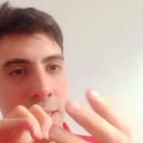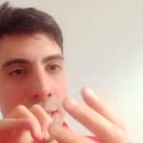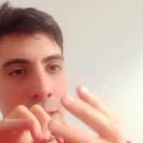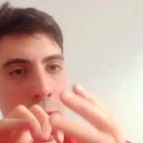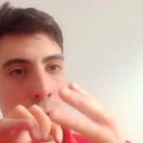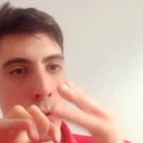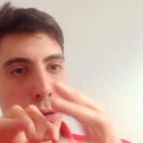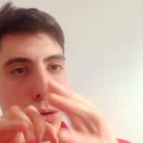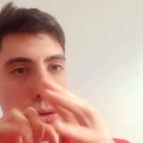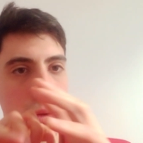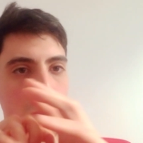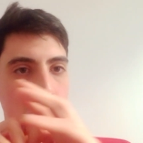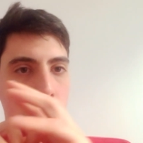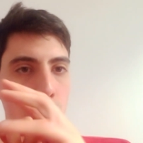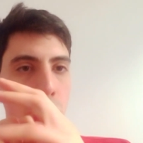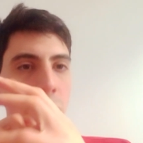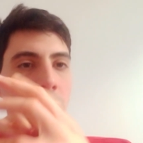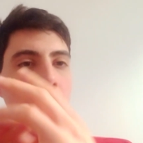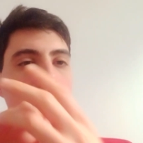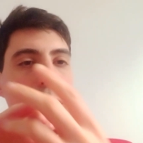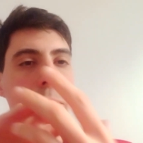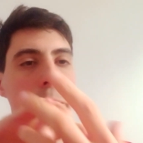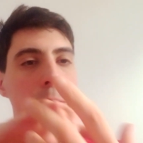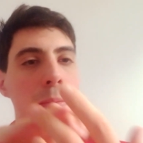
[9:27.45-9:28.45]
that you should
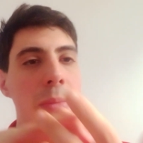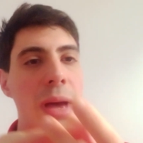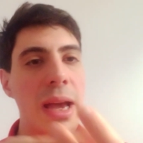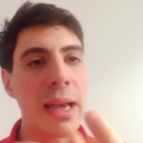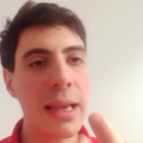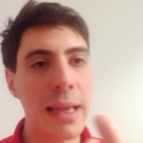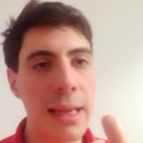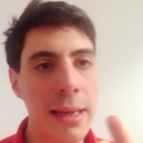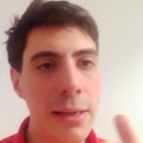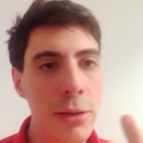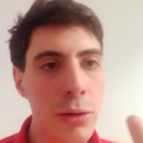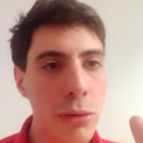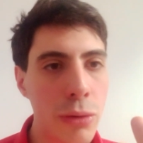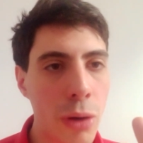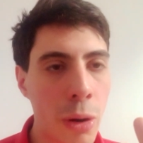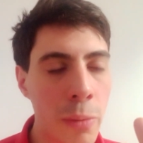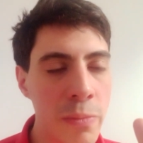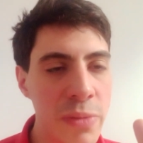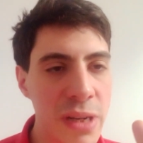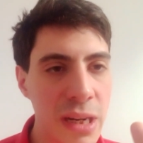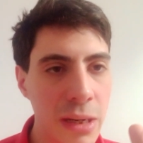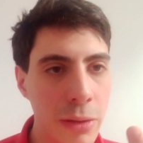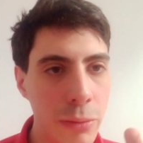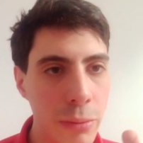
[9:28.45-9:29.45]
bring them back into
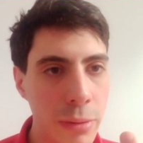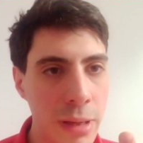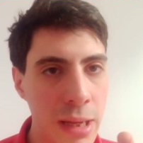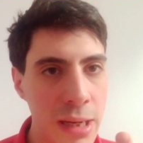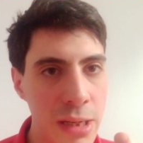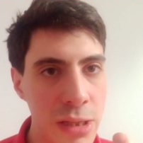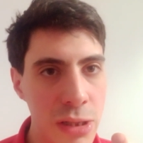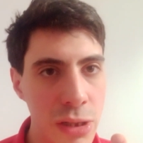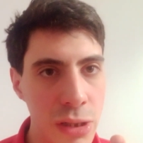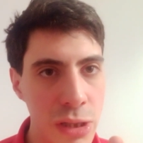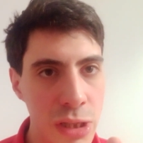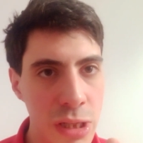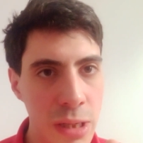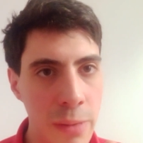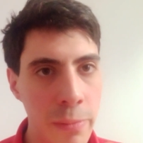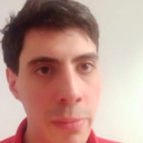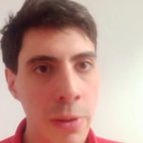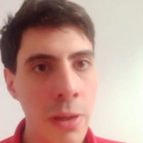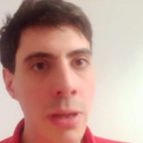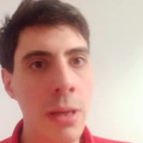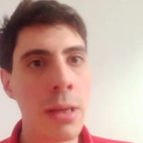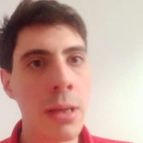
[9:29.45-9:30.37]
object relationship